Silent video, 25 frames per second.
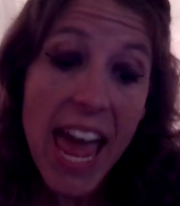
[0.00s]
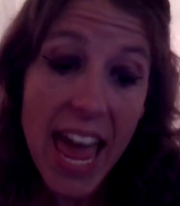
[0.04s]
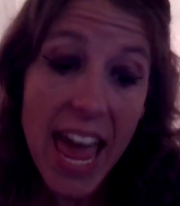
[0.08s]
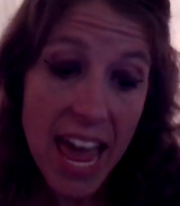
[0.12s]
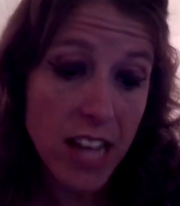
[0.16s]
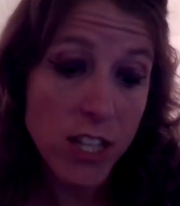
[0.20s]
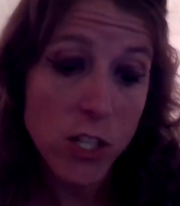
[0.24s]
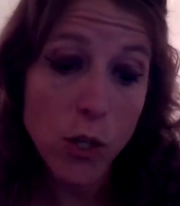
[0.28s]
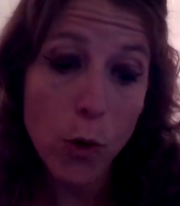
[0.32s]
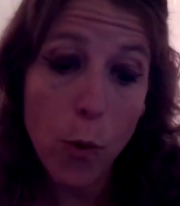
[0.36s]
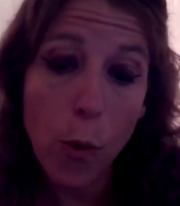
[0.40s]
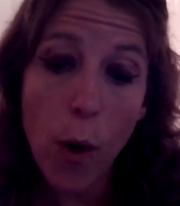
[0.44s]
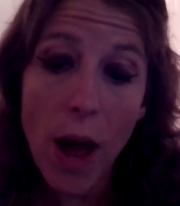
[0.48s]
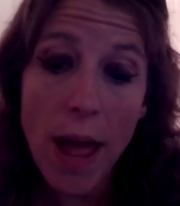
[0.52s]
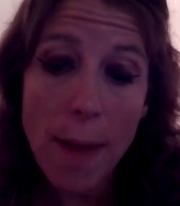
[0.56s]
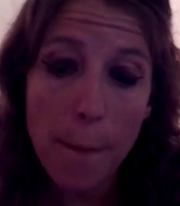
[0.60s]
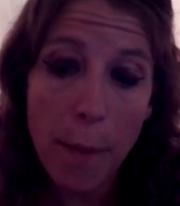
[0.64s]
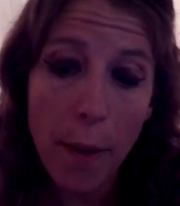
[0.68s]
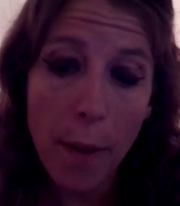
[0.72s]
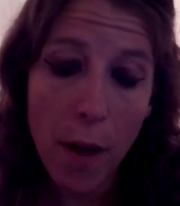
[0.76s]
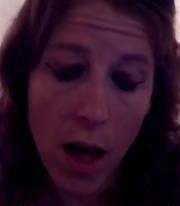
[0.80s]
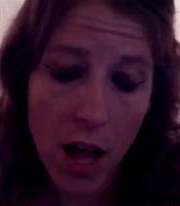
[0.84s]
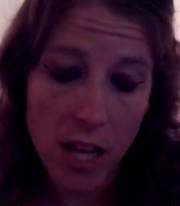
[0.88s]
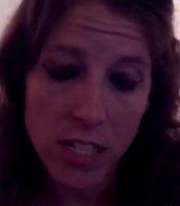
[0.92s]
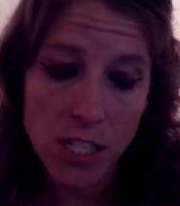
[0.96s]
It's quite
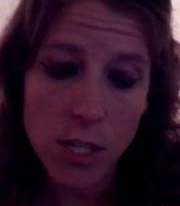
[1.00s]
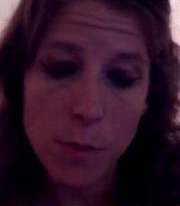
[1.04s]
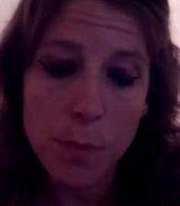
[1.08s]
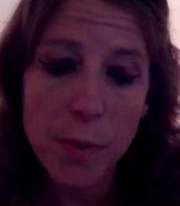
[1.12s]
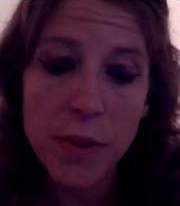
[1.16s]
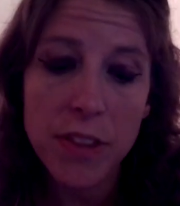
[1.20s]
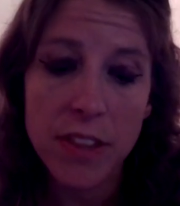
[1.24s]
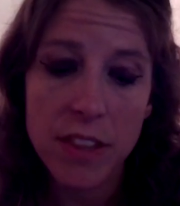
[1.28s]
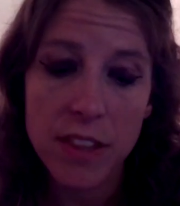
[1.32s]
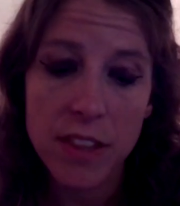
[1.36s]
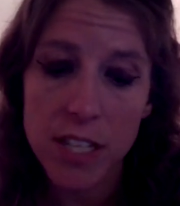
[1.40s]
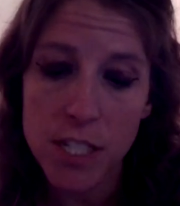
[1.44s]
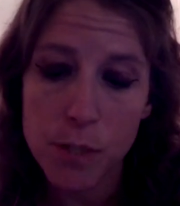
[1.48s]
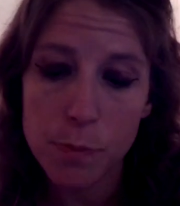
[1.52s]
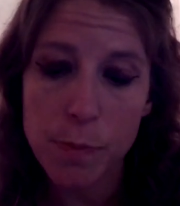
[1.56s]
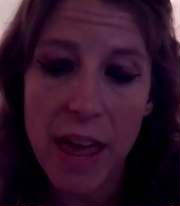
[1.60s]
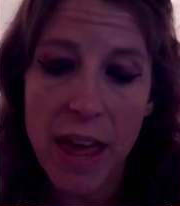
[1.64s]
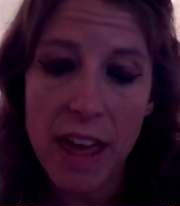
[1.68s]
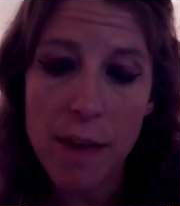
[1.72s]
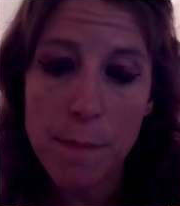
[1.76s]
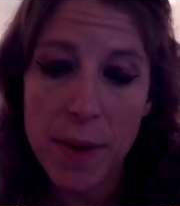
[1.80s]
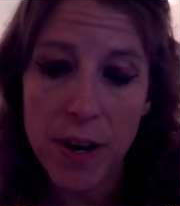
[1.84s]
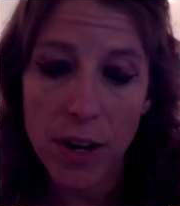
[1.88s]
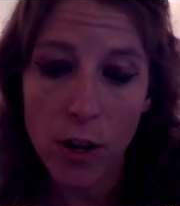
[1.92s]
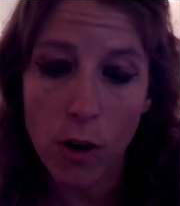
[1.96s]
possible that this may
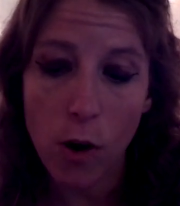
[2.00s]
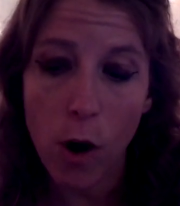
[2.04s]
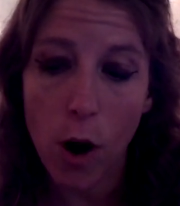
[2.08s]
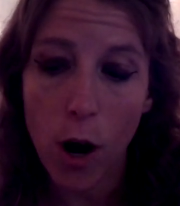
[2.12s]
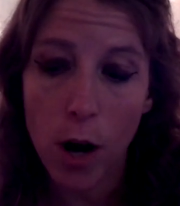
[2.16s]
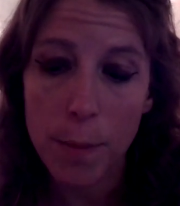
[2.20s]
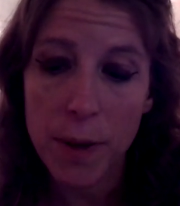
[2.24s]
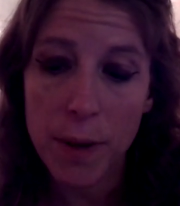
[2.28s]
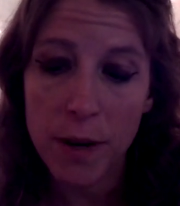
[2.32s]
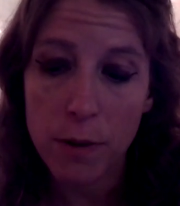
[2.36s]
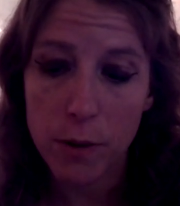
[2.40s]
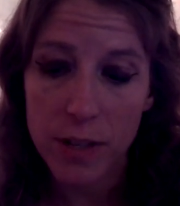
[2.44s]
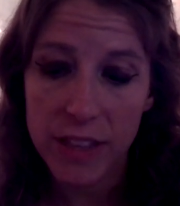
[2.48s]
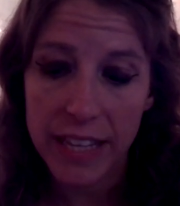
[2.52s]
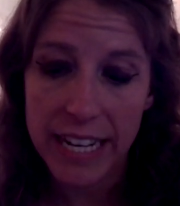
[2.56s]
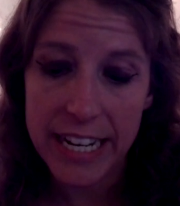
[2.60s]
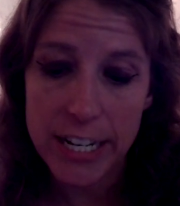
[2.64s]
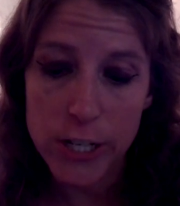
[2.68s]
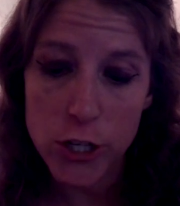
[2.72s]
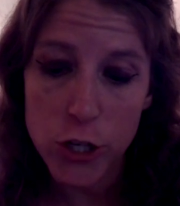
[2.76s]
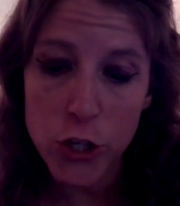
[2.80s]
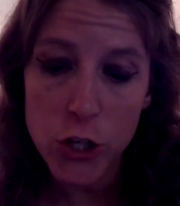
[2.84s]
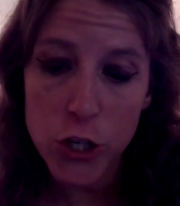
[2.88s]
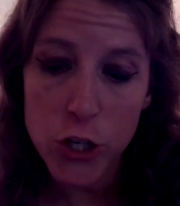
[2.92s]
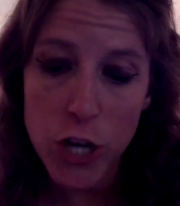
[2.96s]
have been a karmic
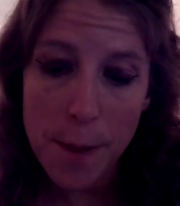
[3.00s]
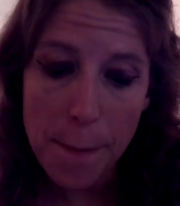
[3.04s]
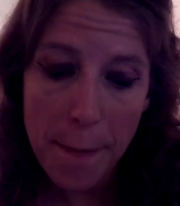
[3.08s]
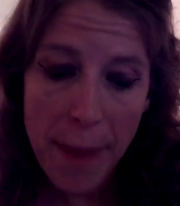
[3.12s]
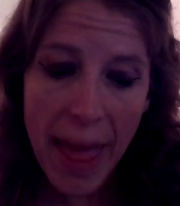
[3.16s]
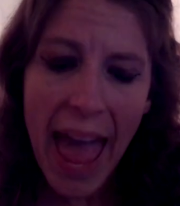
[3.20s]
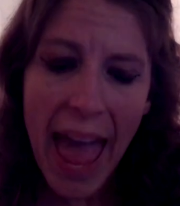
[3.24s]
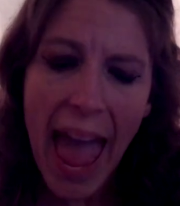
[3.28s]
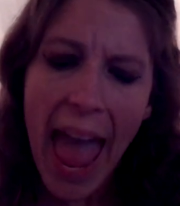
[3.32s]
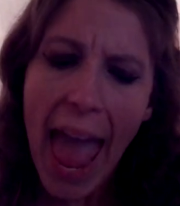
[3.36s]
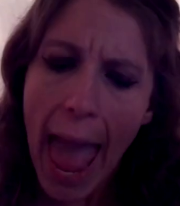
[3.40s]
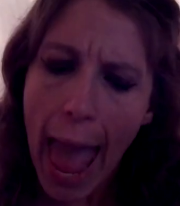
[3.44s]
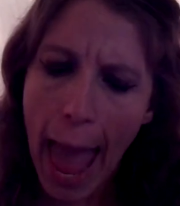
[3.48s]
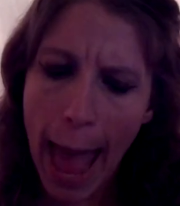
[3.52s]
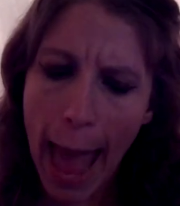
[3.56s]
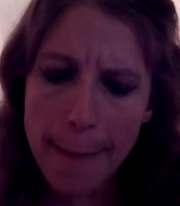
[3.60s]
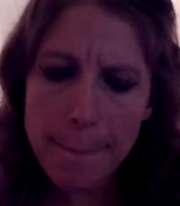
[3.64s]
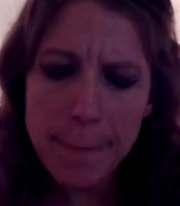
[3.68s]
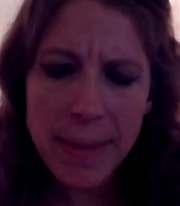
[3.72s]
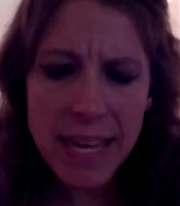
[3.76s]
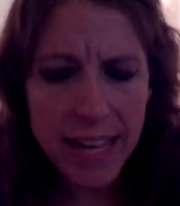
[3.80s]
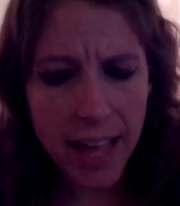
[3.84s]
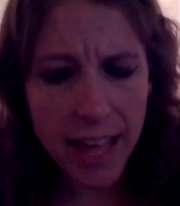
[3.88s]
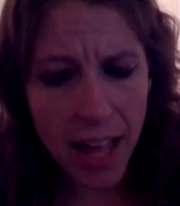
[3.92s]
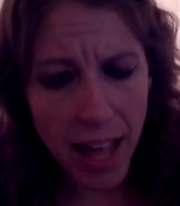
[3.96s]
relationship. And
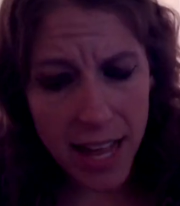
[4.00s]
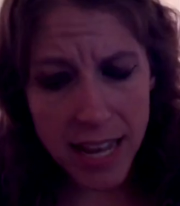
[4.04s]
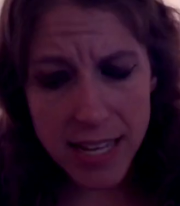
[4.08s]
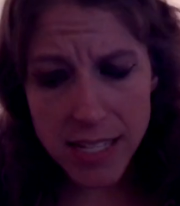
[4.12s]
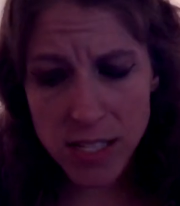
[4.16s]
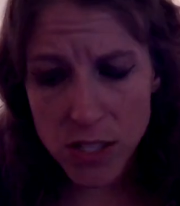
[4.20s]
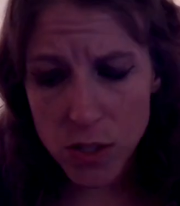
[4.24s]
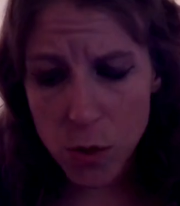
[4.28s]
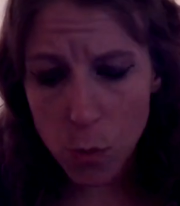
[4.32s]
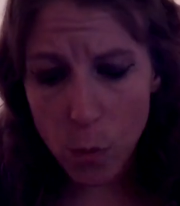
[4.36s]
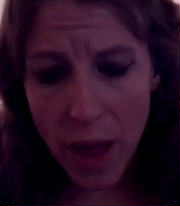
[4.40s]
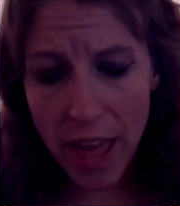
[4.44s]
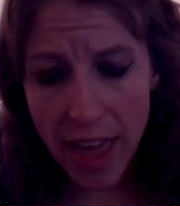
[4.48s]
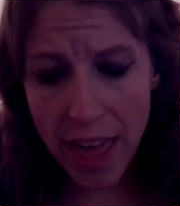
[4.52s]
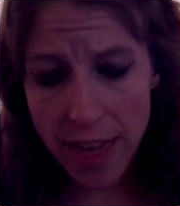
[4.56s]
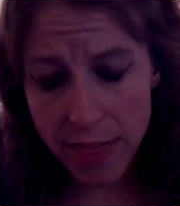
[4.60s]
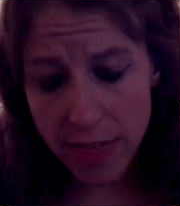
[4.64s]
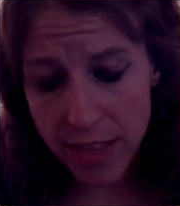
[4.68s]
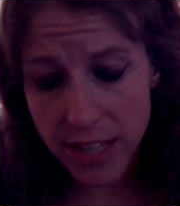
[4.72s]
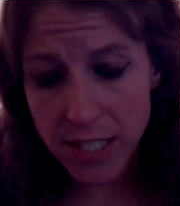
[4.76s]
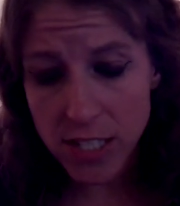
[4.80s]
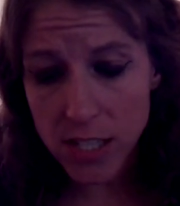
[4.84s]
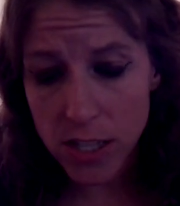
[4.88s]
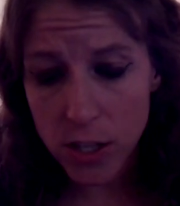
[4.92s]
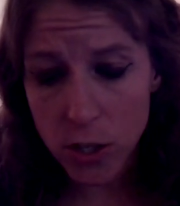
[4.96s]
because the way
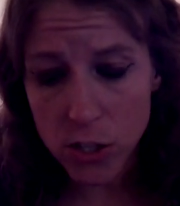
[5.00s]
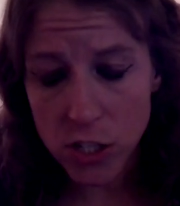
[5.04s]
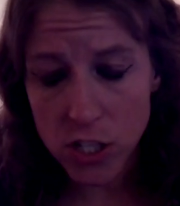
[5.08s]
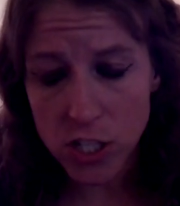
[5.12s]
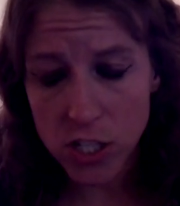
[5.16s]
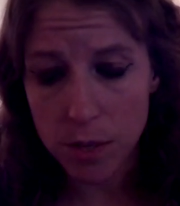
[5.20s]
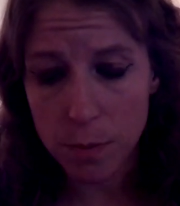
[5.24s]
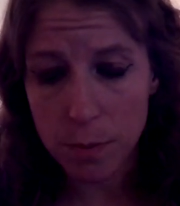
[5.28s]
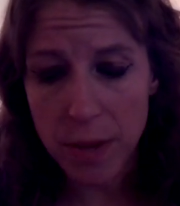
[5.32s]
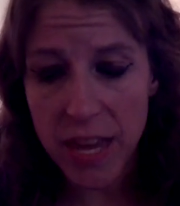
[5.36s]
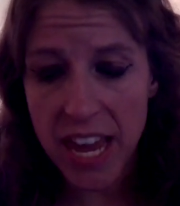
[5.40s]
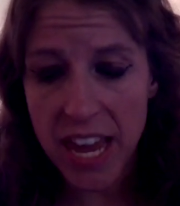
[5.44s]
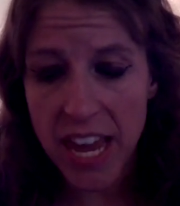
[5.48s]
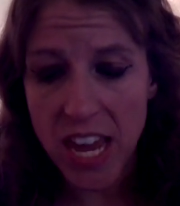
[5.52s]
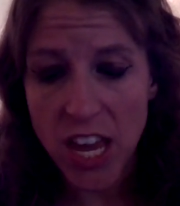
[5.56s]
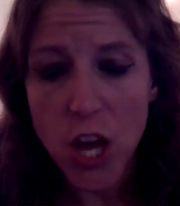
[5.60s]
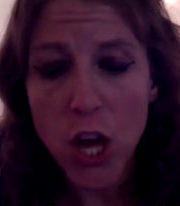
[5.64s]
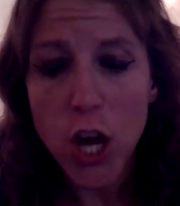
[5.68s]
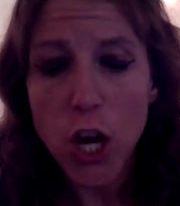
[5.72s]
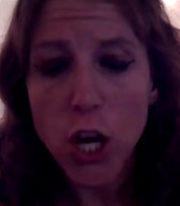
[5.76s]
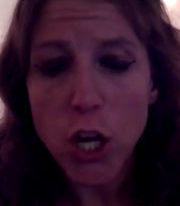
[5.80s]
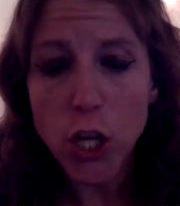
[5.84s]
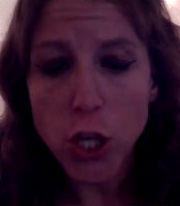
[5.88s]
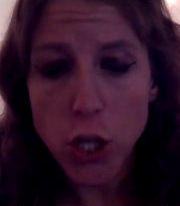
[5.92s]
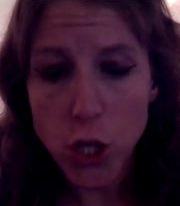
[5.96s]
this looks to me,
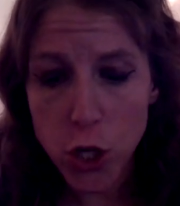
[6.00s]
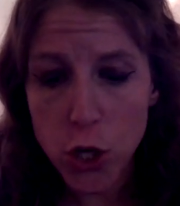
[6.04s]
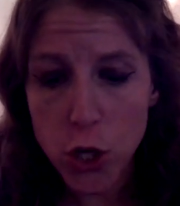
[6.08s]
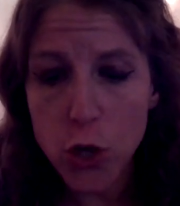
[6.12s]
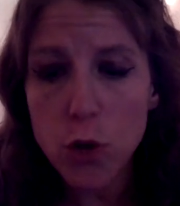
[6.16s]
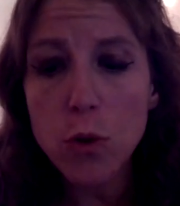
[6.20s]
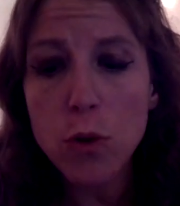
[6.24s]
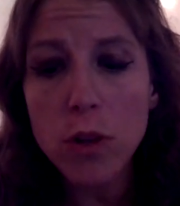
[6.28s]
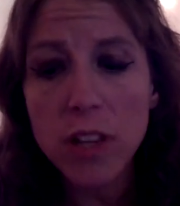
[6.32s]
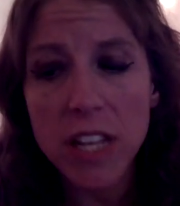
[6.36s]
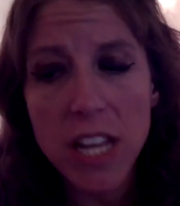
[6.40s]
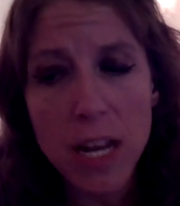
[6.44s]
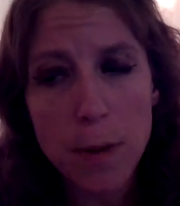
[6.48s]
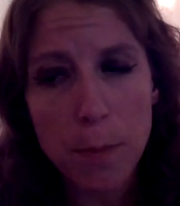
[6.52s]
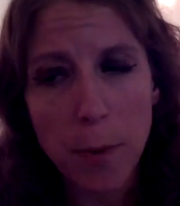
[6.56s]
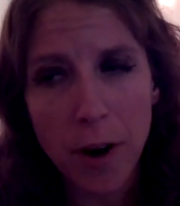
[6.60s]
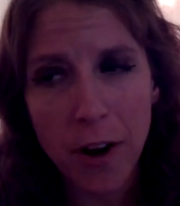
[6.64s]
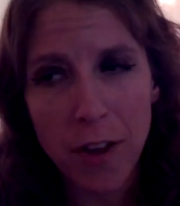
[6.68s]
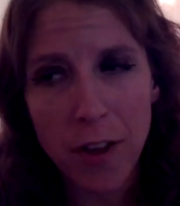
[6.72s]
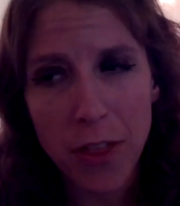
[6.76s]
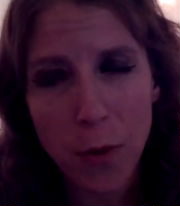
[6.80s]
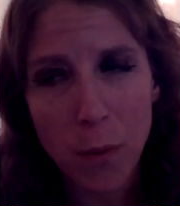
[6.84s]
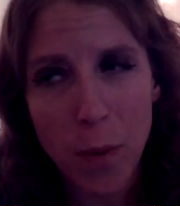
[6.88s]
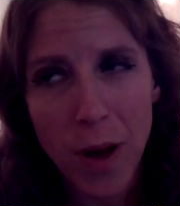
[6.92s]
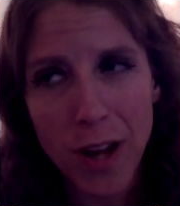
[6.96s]
you, Libra,
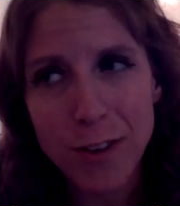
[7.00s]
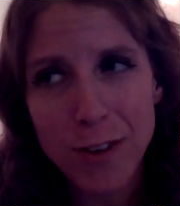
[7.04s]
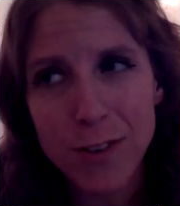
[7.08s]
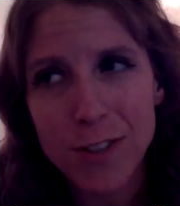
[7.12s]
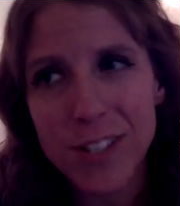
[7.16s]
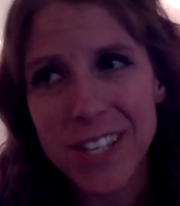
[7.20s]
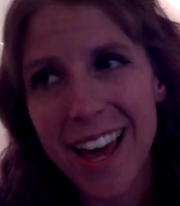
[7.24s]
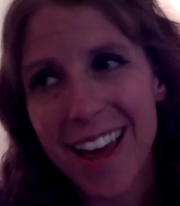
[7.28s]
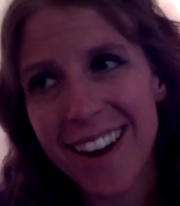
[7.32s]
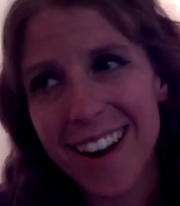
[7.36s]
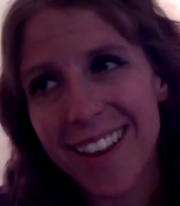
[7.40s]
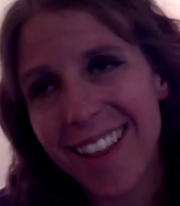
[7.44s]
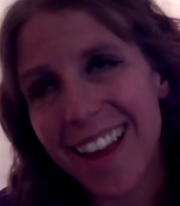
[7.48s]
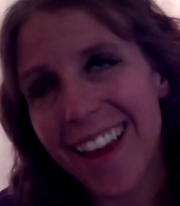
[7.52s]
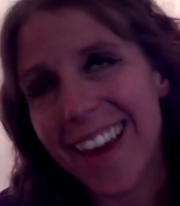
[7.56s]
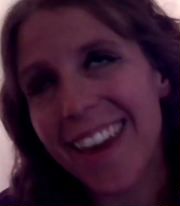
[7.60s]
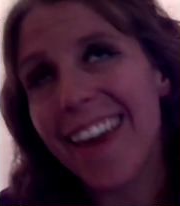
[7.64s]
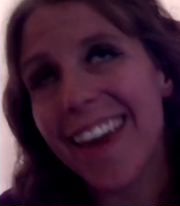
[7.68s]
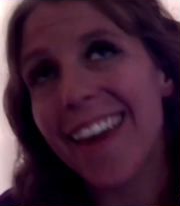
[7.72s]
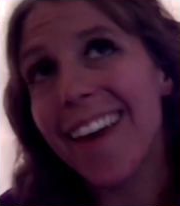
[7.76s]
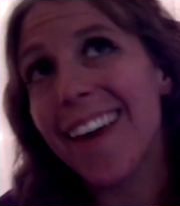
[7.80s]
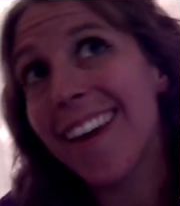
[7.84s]
are the one who's kind of like,